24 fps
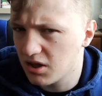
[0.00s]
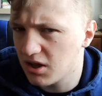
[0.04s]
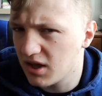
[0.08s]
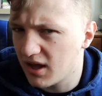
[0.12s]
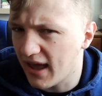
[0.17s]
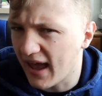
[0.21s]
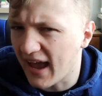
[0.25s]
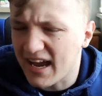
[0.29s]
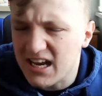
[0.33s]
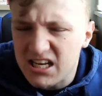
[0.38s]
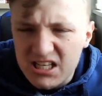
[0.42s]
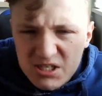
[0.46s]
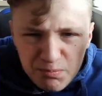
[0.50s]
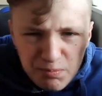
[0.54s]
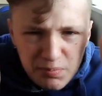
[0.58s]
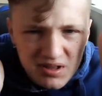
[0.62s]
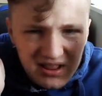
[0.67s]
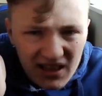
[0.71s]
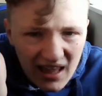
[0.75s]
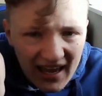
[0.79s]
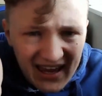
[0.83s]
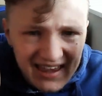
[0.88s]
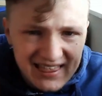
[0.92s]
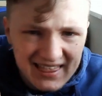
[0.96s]

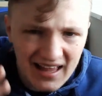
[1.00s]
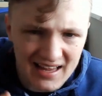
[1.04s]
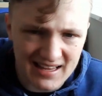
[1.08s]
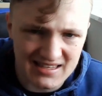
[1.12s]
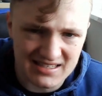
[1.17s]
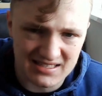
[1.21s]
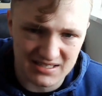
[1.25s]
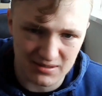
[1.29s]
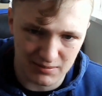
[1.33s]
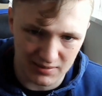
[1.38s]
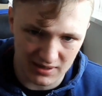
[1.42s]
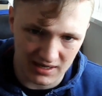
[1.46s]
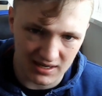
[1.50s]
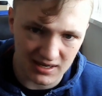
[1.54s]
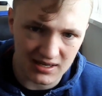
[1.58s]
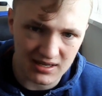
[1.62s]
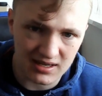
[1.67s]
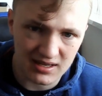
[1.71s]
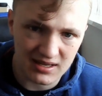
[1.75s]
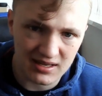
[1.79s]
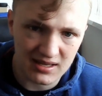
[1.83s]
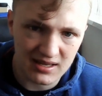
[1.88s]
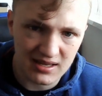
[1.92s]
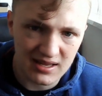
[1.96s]
Explain that to me.
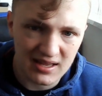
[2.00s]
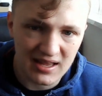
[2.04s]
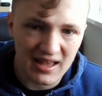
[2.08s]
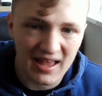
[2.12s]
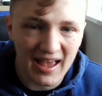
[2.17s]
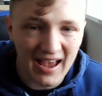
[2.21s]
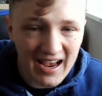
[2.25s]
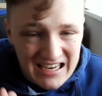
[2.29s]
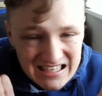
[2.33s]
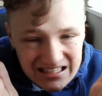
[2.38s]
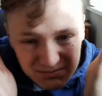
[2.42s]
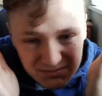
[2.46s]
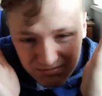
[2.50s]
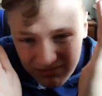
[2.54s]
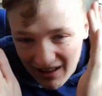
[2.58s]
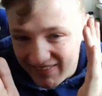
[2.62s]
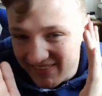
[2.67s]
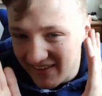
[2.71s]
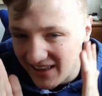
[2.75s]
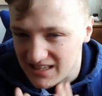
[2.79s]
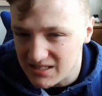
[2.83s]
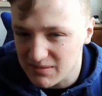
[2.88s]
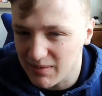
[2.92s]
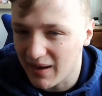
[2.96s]
Explain
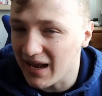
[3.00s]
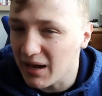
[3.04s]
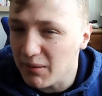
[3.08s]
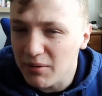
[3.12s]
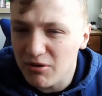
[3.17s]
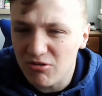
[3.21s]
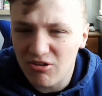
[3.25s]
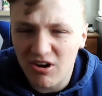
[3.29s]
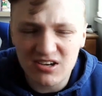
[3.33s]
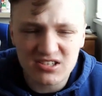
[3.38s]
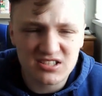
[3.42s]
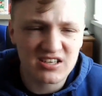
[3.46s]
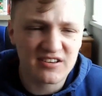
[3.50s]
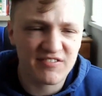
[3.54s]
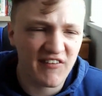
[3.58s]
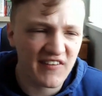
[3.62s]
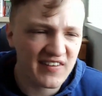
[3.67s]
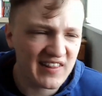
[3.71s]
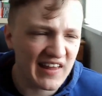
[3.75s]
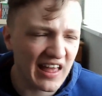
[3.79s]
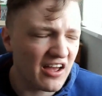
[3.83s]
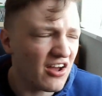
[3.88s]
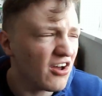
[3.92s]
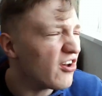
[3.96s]
that to me. Anyone who tries to defend,
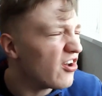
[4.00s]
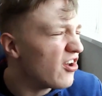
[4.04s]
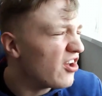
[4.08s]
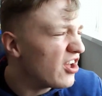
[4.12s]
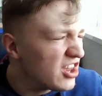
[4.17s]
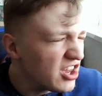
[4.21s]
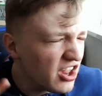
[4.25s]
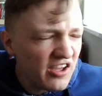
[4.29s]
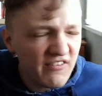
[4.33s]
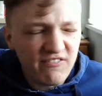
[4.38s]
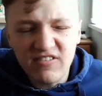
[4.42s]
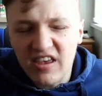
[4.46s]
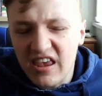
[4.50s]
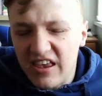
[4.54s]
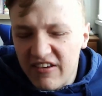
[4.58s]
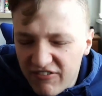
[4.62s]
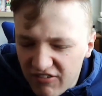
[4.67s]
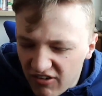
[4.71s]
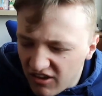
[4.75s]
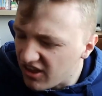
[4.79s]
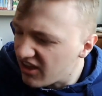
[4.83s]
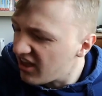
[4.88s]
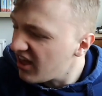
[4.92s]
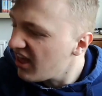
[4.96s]
like, oh, no,
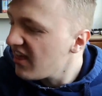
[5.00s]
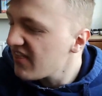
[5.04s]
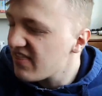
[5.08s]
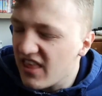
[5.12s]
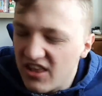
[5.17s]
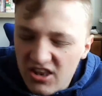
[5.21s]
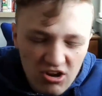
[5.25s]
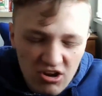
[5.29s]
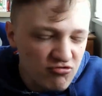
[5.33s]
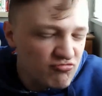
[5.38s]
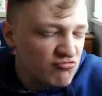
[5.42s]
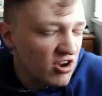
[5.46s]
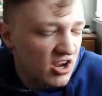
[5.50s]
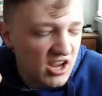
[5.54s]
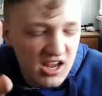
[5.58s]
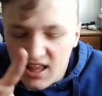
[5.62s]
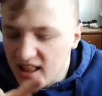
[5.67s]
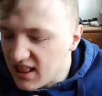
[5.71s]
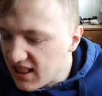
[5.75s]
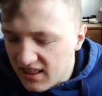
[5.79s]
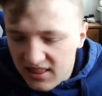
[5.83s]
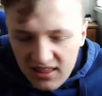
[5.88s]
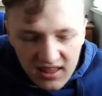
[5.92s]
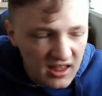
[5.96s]
FIFA, they don't
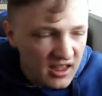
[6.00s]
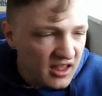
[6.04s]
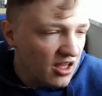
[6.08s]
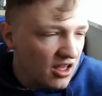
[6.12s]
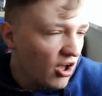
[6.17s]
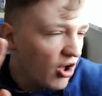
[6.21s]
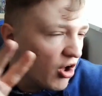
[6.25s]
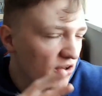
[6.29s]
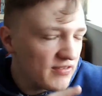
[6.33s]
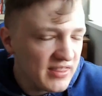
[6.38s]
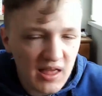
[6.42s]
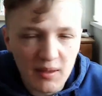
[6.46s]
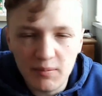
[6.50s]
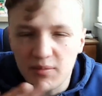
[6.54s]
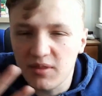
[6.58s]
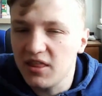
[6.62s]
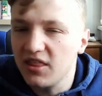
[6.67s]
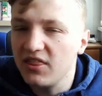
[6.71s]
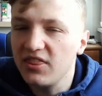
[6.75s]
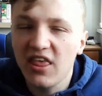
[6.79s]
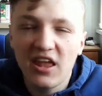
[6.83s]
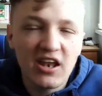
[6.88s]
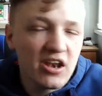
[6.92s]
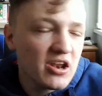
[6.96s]
fucking, oh,
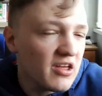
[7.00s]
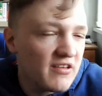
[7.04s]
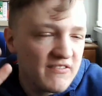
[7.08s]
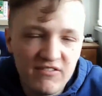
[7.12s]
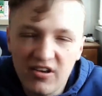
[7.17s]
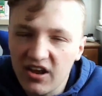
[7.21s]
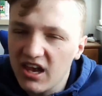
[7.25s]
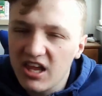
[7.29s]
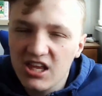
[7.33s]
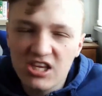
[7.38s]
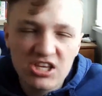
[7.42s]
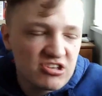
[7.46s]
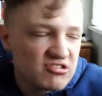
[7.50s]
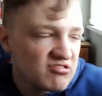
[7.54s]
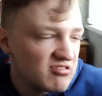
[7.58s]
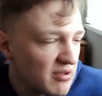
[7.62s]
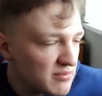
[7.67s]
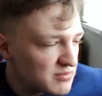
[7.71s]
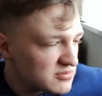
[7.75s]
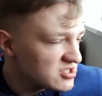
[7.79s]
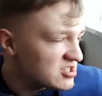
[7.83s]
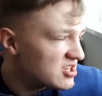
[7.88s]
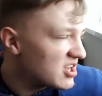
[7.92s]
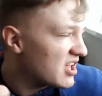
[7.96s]
they're not fucking
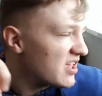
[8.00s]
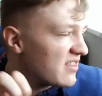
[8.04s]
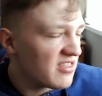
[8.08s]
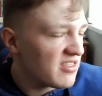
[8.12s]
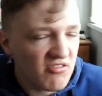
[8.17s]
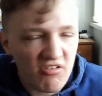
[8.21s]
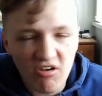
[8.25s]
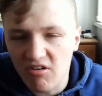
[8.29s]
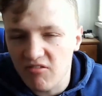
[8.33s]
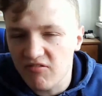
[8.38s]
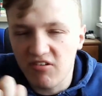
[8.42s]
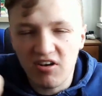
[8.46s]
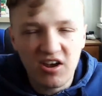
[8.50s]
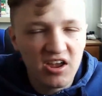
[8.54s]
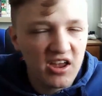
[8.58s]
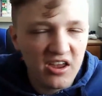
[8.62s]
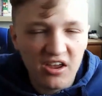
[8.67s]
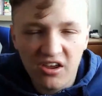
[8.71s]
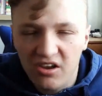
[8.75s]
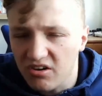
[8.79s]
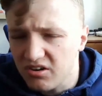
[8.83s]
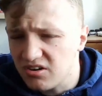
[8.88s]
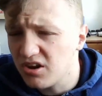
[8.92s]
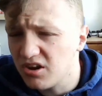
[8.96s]
scripted, they're not fucking
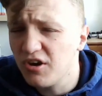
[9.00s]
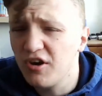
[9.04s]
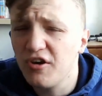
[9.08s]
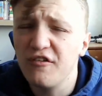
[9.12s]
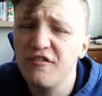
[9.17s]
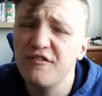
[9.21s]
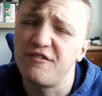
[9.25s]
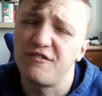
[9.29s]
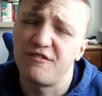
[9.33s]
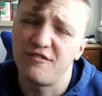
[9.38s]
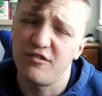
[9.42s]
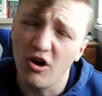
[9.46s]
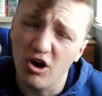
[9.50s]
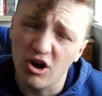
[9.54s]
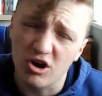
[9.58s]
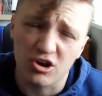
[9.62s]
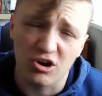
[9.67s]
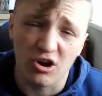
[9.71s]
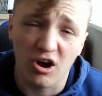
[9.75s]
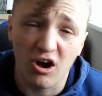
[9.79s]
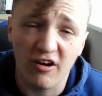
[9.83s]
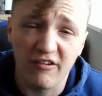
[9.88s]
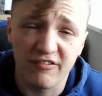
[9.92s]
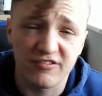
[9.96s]
good. Fuck
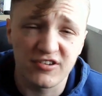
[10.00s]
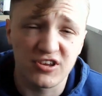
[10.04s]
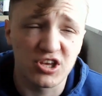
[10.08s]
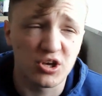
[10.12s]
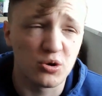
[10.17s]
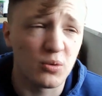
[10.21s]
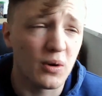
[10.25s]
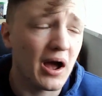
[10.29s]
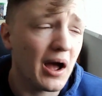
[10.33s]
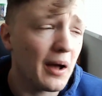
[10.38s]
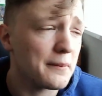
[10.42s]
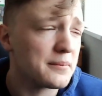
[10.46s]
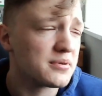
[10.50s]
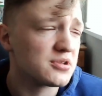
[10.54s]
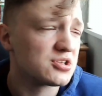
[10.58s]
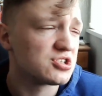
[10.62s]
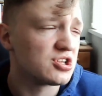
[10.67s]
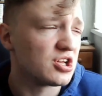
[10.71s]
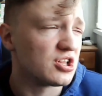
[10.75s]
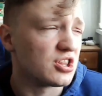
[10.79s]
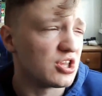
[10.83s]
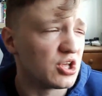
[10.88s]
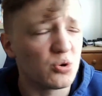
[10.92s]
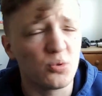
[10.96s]
off, you
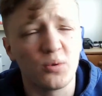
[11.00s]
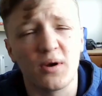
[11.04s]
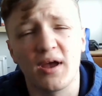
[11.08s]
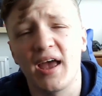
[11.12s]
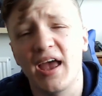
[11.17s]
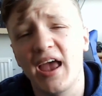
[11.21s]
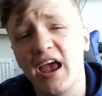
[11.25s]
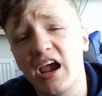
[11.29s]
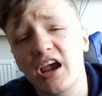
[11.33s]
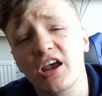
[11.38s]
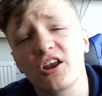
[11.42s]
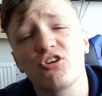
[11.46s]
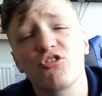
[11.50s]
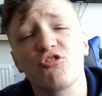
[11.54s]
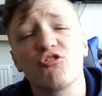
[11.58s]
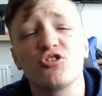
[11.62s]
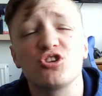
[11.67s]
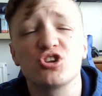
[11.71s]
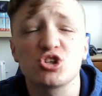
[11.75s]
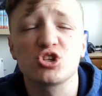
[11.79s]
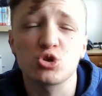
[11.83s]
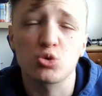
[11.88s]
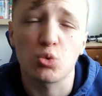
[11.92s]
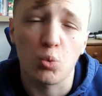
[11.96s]
absolute
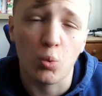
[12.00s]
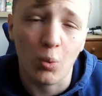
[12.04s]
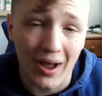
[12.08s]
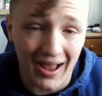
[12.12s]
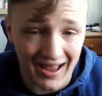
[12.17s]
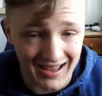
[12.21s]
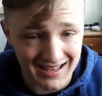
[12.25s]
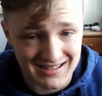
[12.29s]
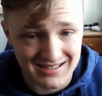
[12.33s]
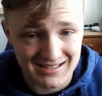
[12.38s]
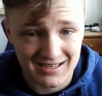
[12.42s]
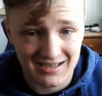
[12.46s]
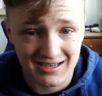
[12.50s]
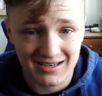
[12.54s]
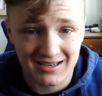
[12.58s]
ignorant twat.